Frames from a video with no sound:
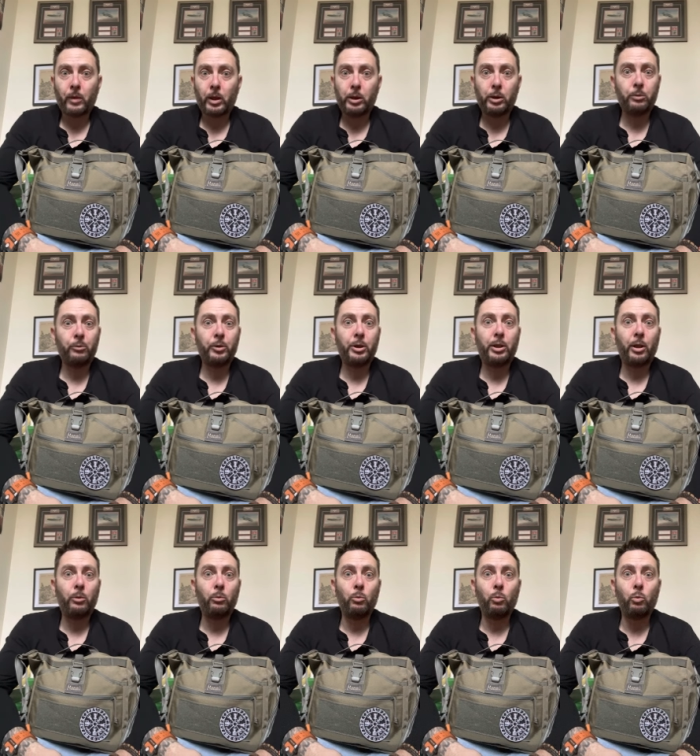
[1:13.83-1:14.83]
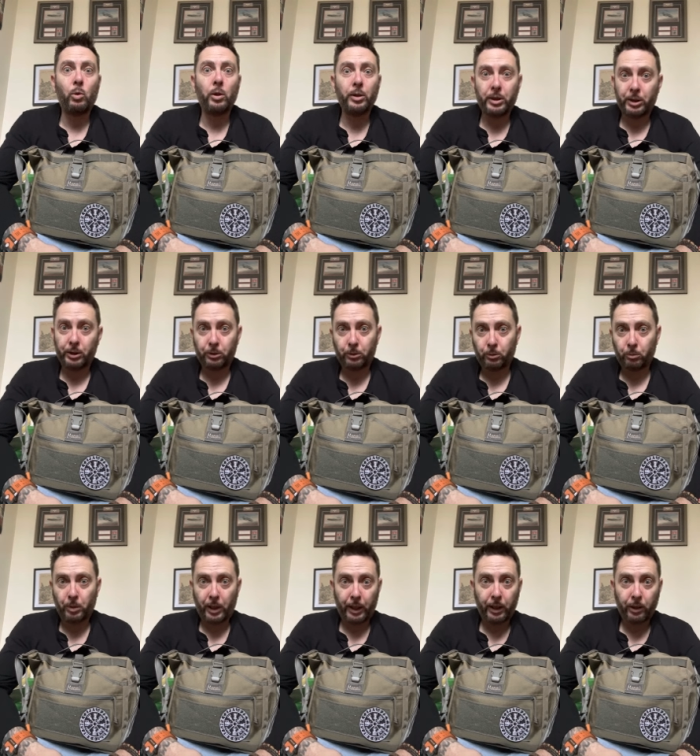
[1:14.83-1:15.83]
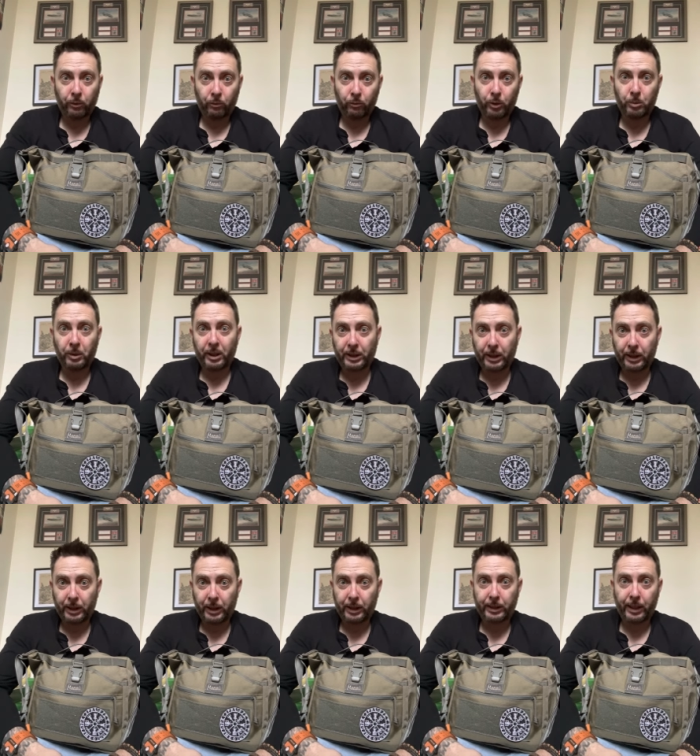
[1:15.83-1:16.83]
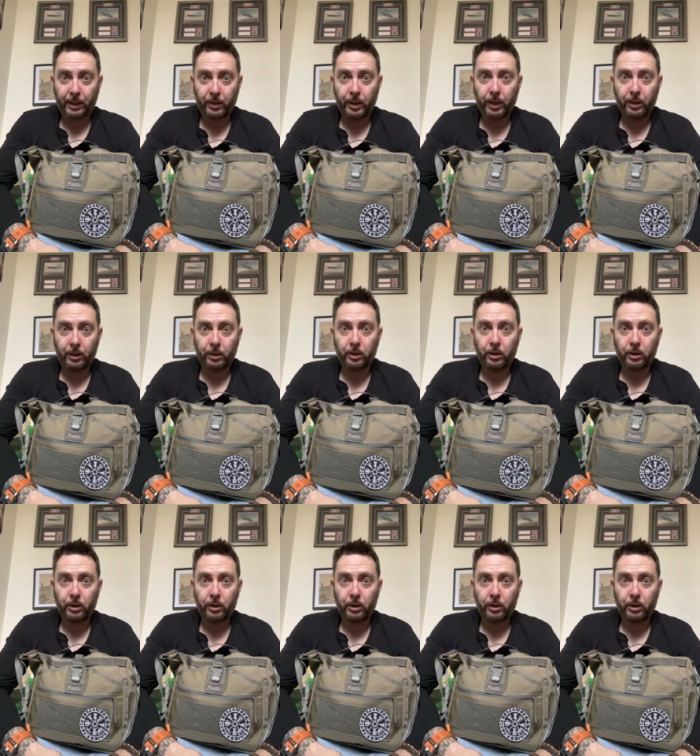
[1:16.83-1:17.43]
some of us don't want to pay for the best kit that's out there.